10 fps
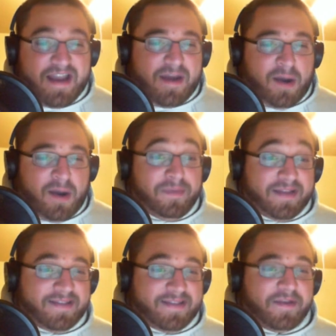would
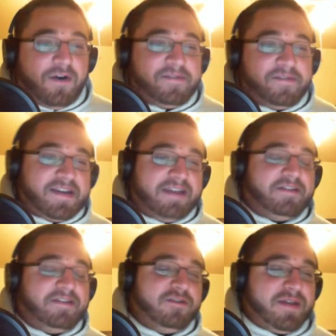like them to call it the Key
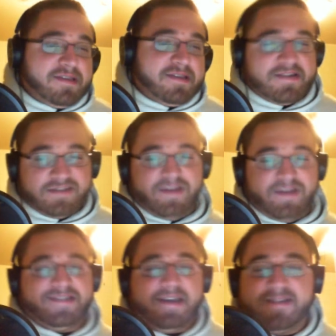2 because that just makes
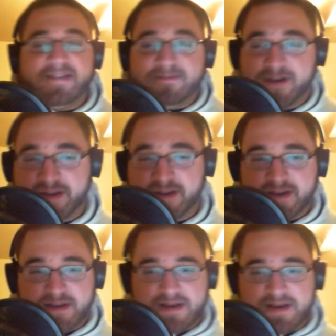sense. But
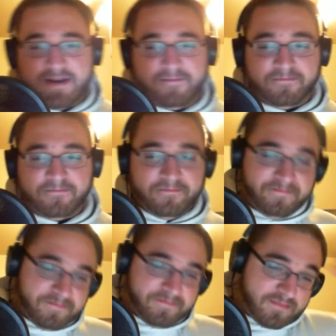who
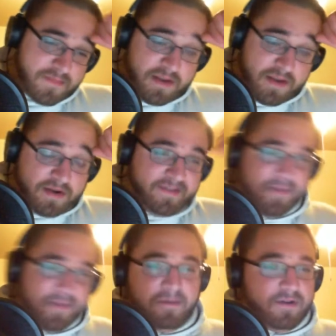knows?
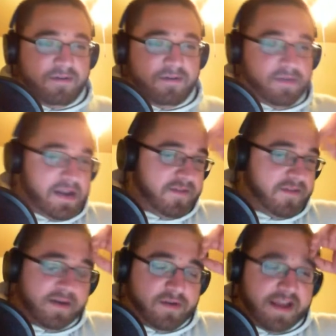Maybe they'll think of
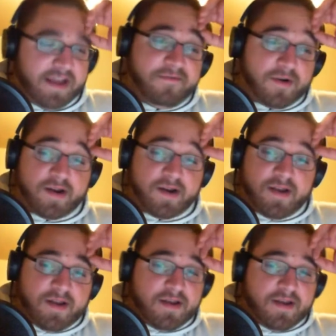another name for it.
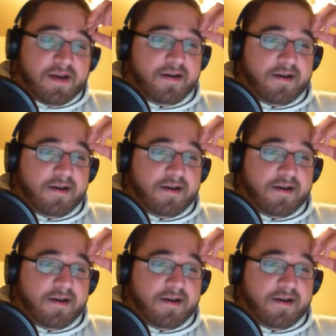Or